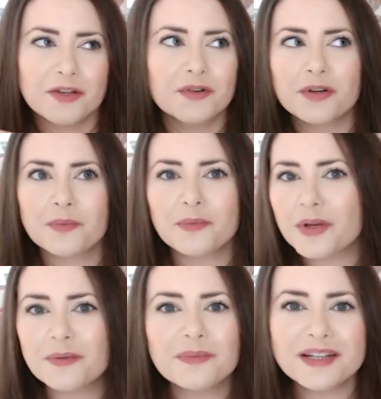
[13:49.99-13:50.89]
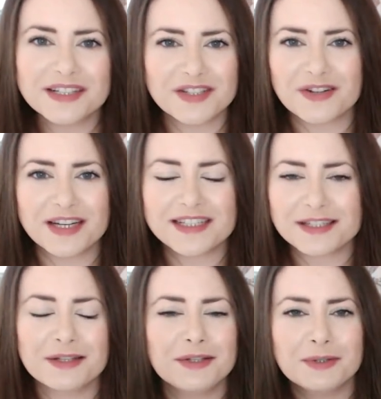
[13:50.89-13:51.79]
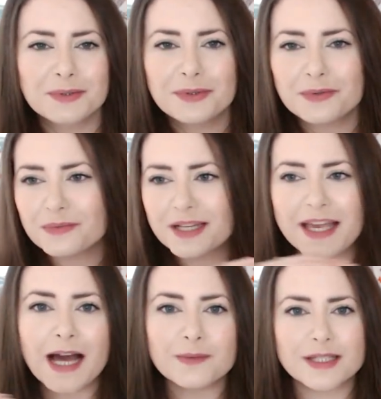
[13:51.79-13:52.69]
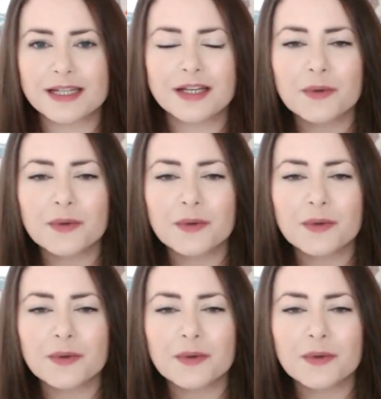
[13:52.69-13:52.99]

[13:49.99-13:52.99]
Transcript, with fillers: you're an administrator, you're a counsellor,